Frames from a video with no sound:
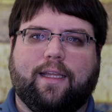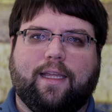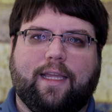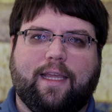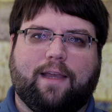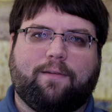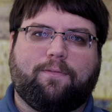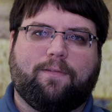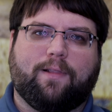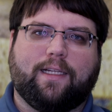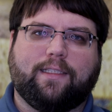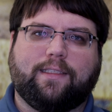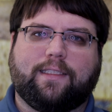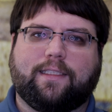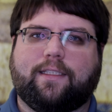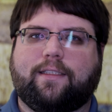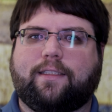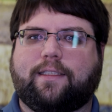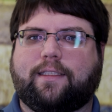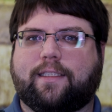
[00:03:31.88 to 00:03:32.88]
EF
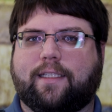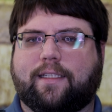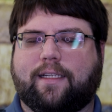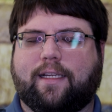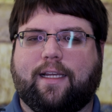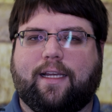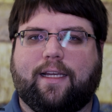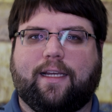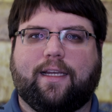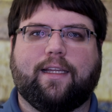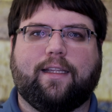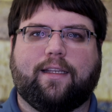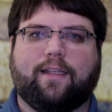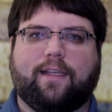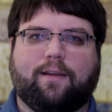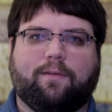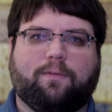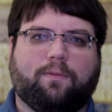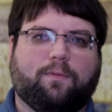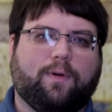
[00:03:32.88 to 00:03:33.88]
lenses. And
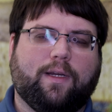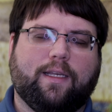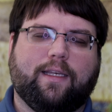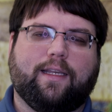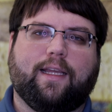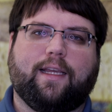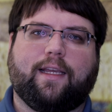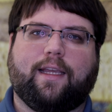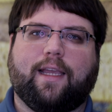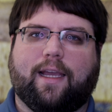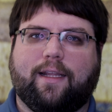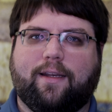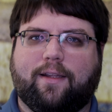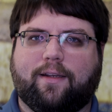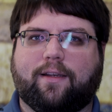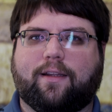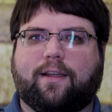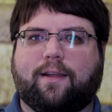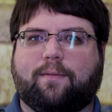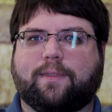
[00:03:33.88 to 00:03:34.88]
if one day
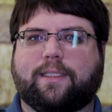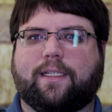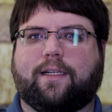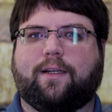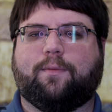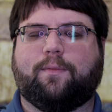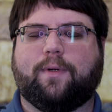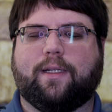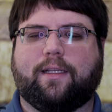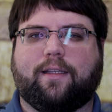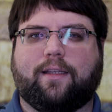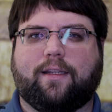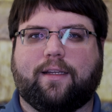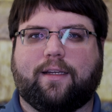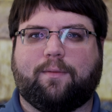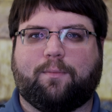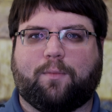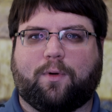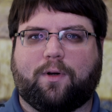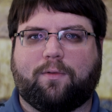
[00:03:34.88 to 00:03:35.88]
Canon comes out with
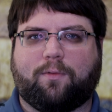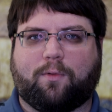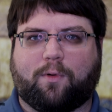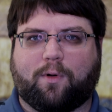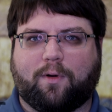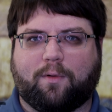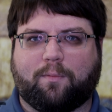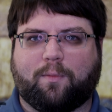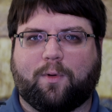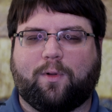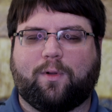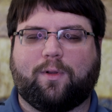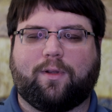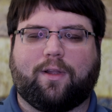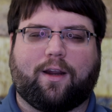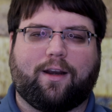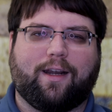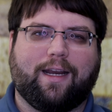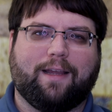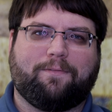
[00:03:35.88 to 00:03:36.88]
more affordable
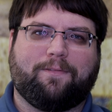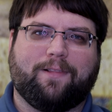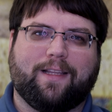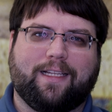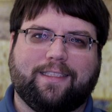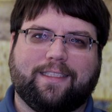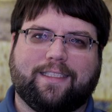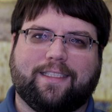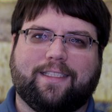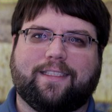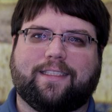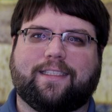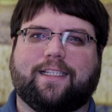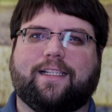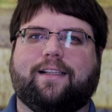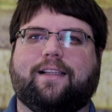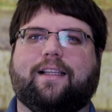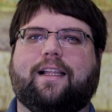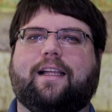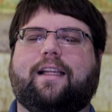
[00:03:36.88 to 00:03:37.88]
RF lenses,
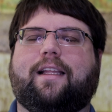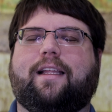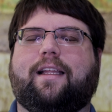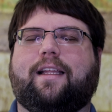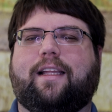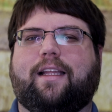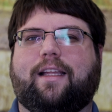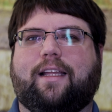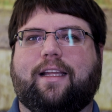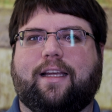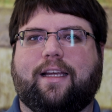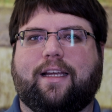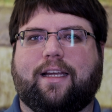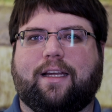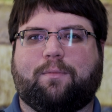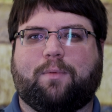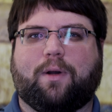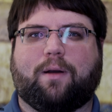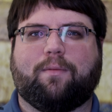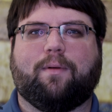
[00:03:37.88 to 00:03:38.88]
I'll
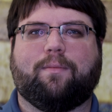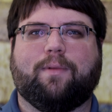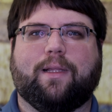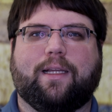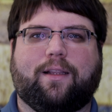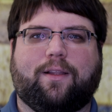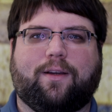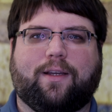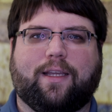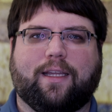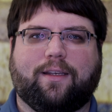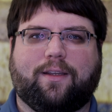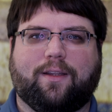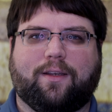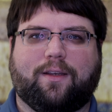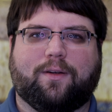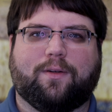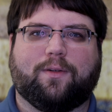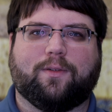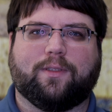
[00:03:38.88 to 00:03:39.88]
probably look into
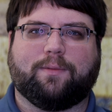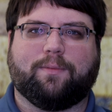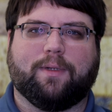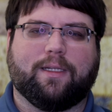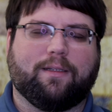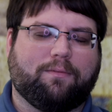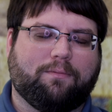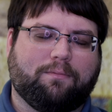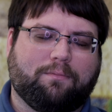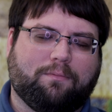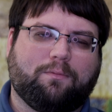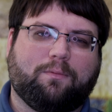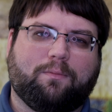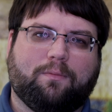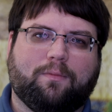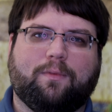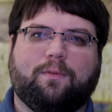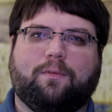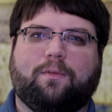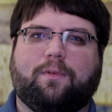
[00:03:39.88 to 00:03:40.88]
those, but
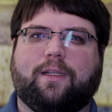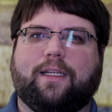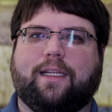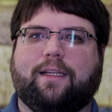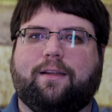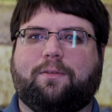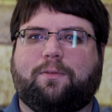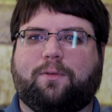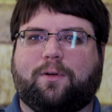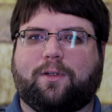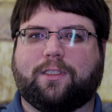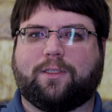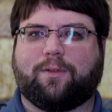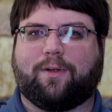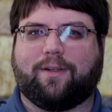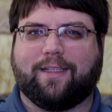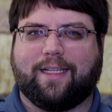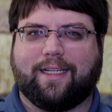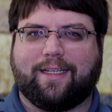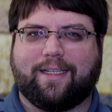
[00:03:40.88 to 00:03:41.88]
the first
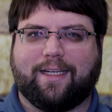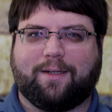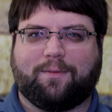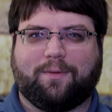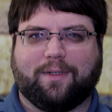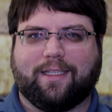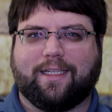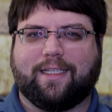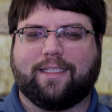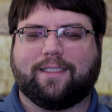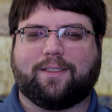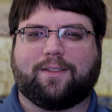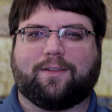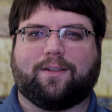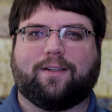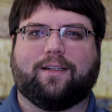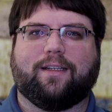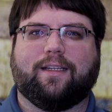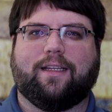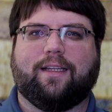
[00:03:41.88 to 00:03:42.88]
round that they release
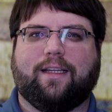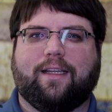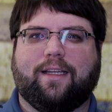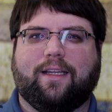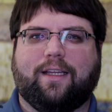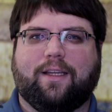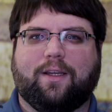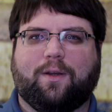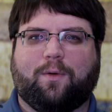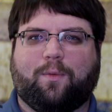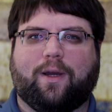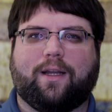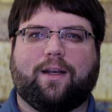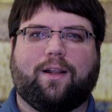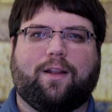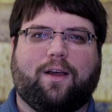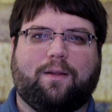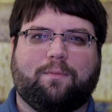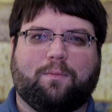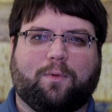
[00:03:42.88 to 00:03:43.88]
are quite a
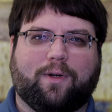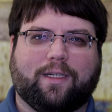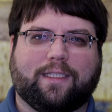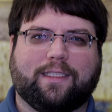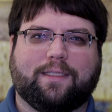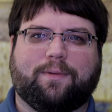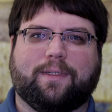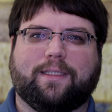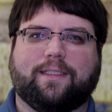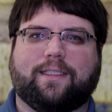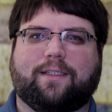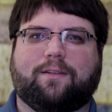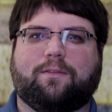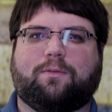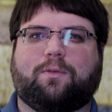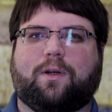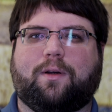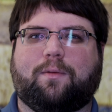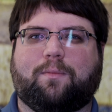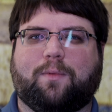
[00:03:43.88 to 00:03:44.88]
lot more expensive
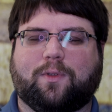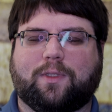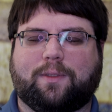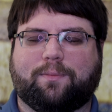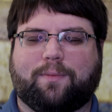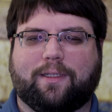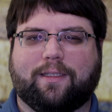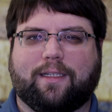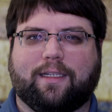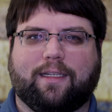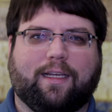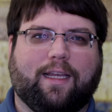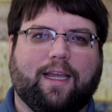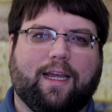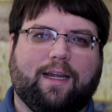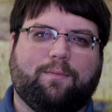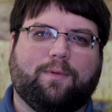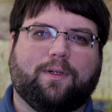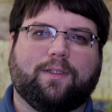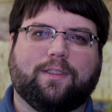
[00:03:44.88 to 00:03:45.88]
for the most part of the
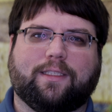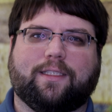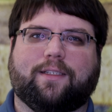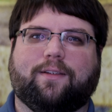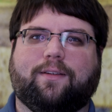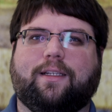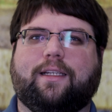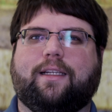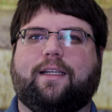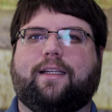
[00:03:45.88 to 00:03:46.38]
camera, so